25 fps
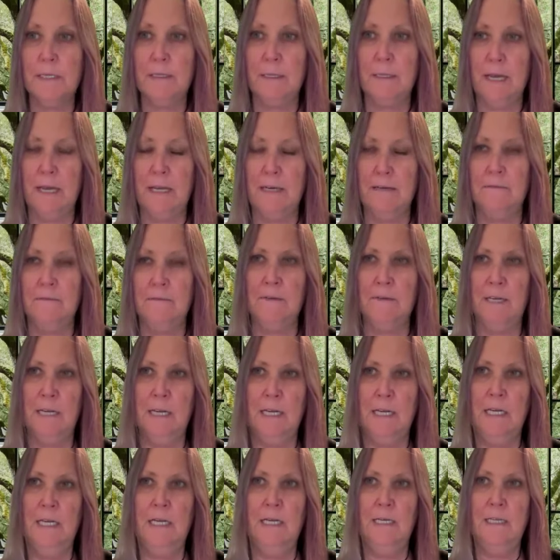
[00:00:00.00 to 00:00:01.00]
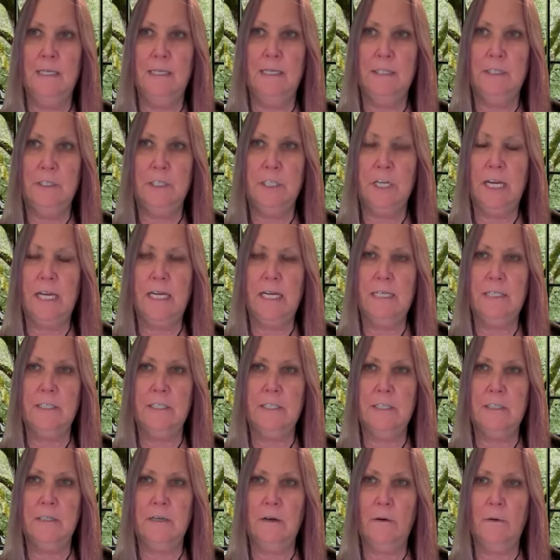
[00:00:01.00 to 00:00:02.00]
been a lot of
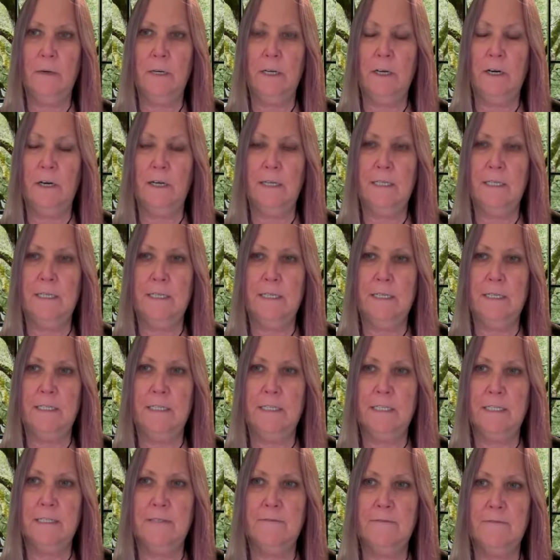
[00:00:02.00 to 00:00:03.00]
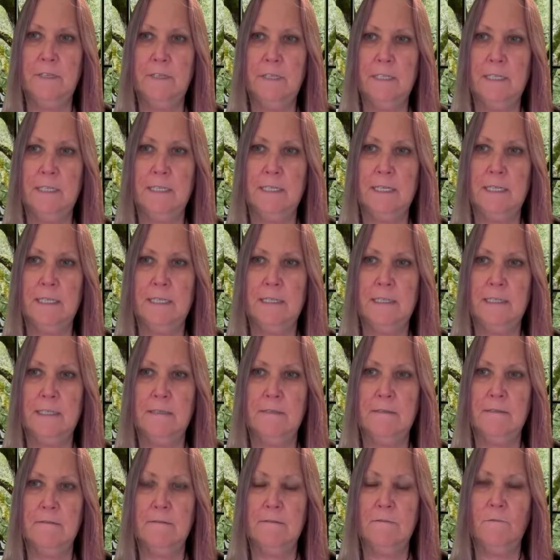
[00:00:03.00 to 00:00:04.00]
change going on, and it just feels like
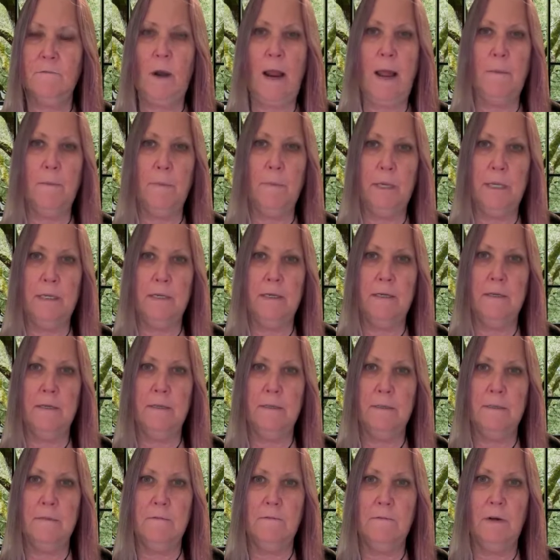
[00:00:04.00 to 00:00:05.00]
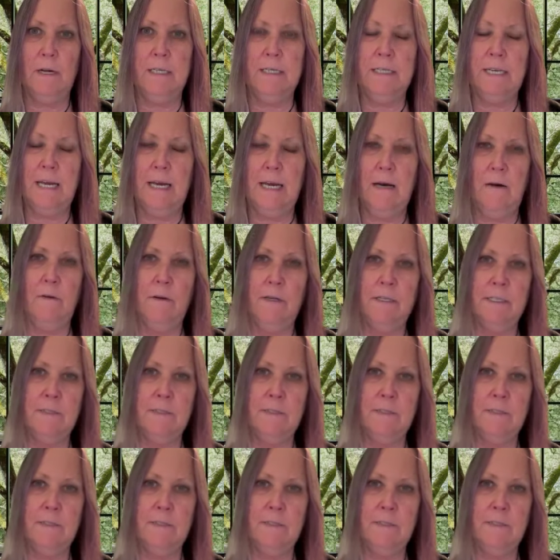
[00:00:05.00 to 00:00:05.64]
it's rapid right now.